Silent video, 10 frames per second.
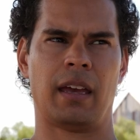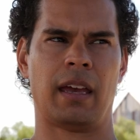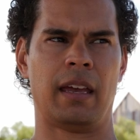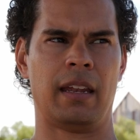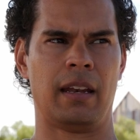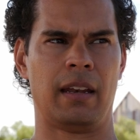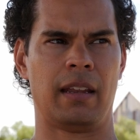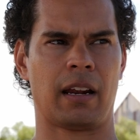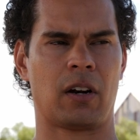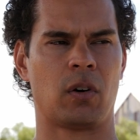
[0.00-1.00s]
And
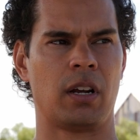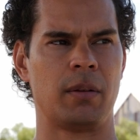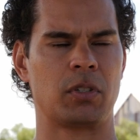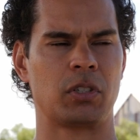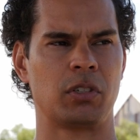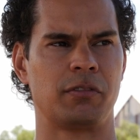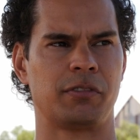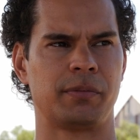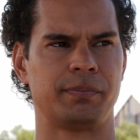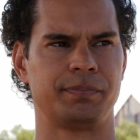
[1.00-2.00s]
that crime sort of
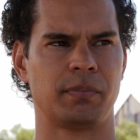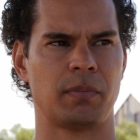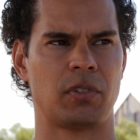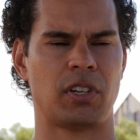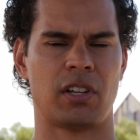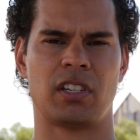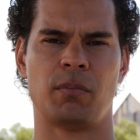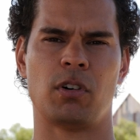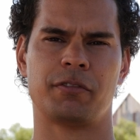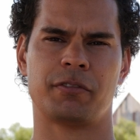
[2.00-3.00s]
sets
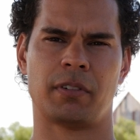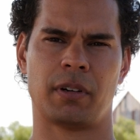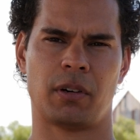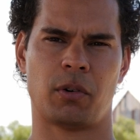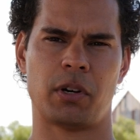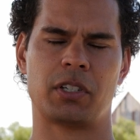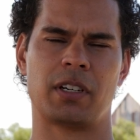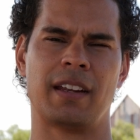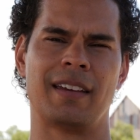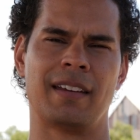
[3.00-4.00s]
him off
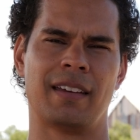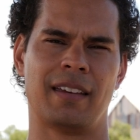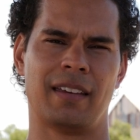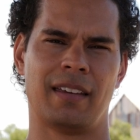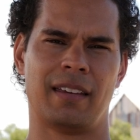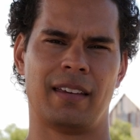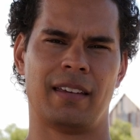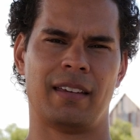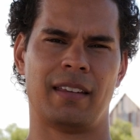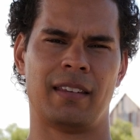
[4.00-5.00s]
questioning
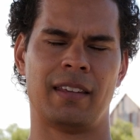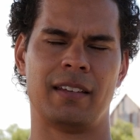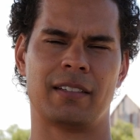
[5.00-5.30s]
the